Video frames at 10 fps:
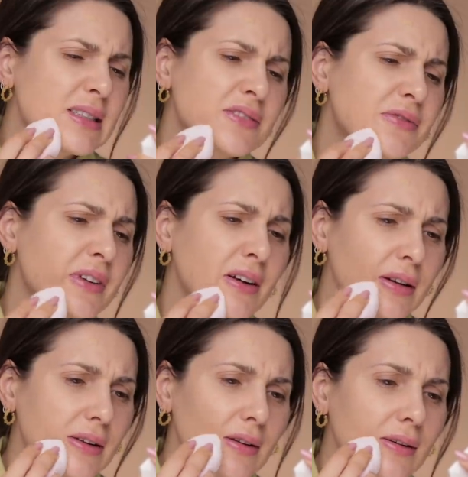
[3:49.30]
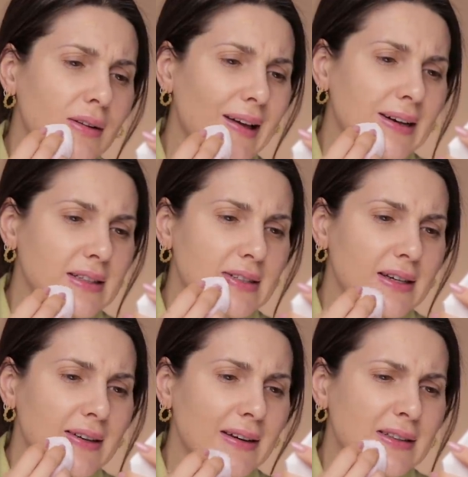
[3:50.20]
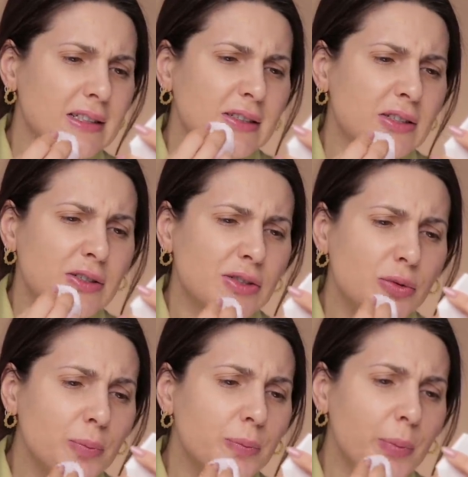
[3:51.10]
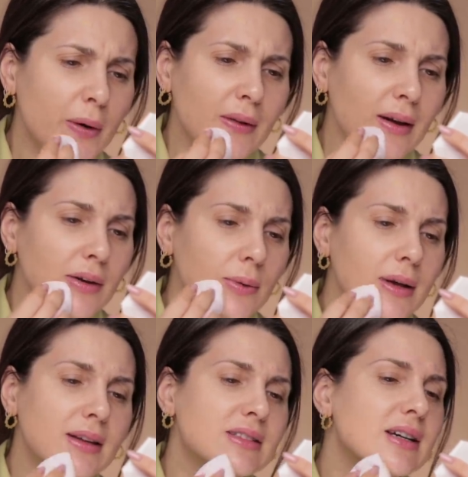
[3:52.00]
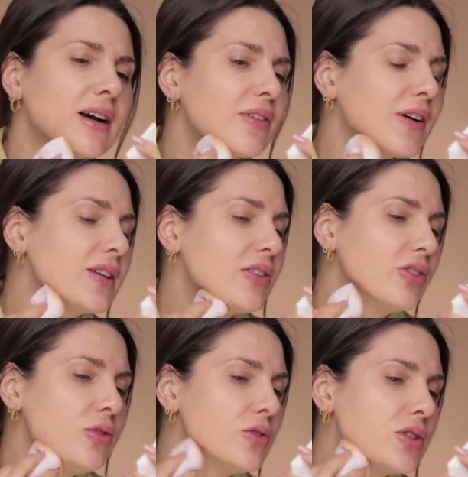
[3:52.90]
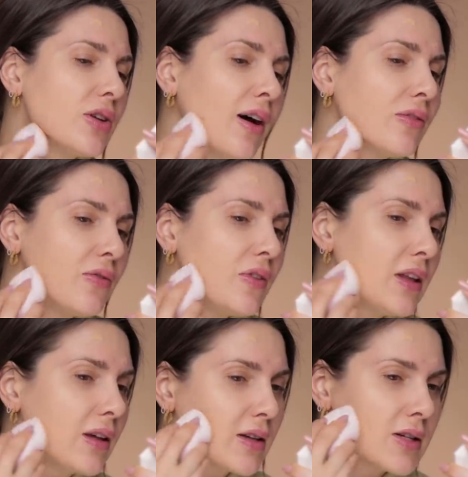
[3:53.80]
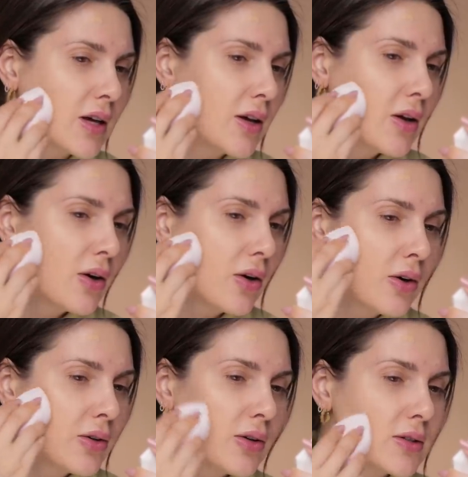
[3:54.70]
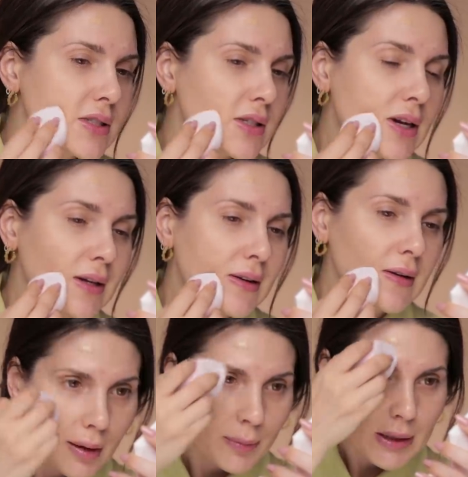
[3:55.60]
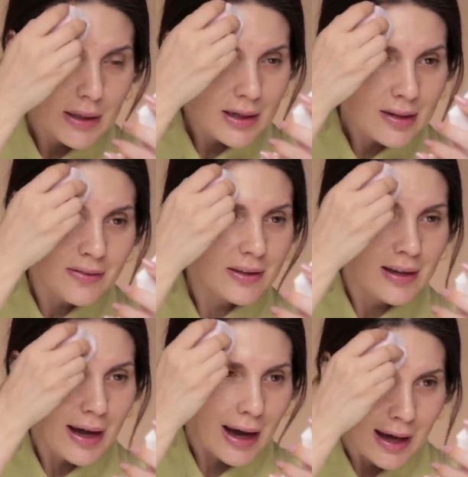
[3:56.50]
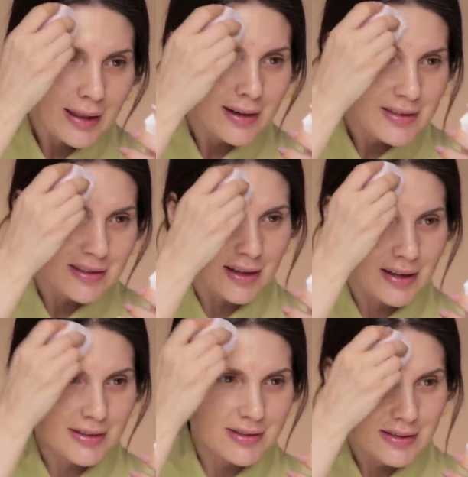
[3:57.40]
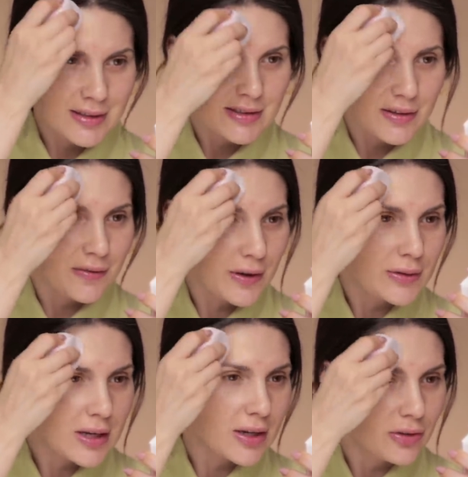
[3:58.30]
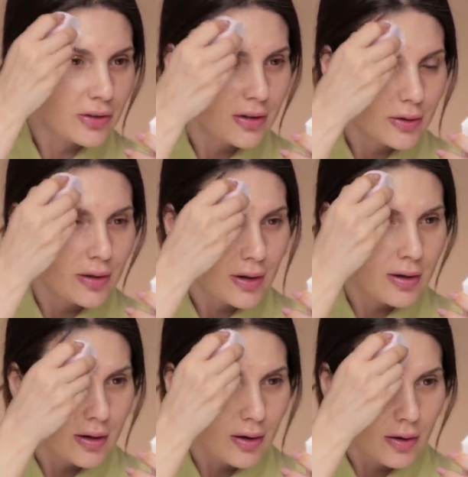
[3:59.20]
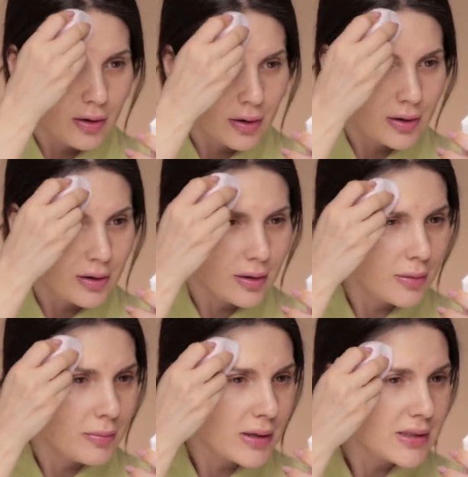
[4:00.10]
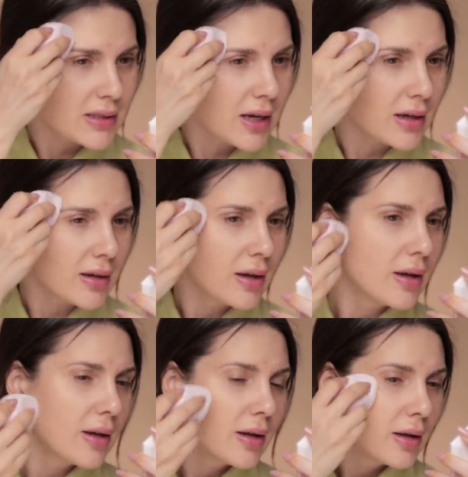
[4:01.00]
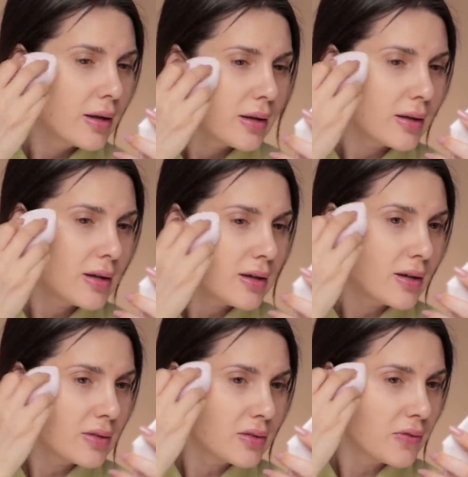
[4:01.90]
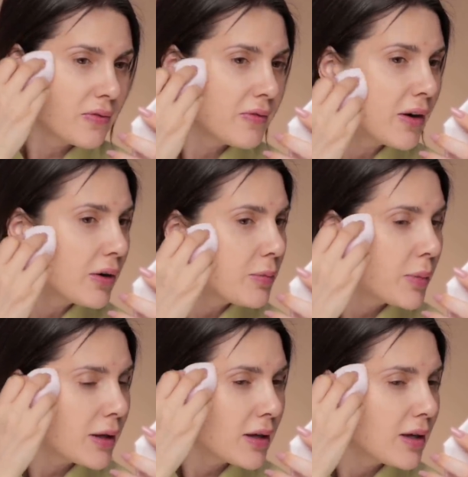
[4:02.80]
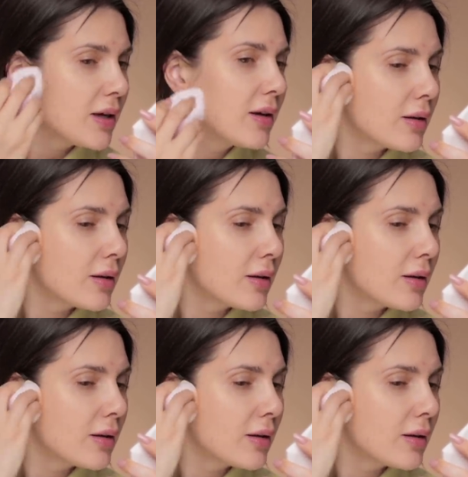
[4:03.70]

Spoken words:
It's very long lasting. It's super lightweight. It's the kind of foundation you do not feel it on your skin. I mean, even Alex likes this foundation on my skin. He is very picky.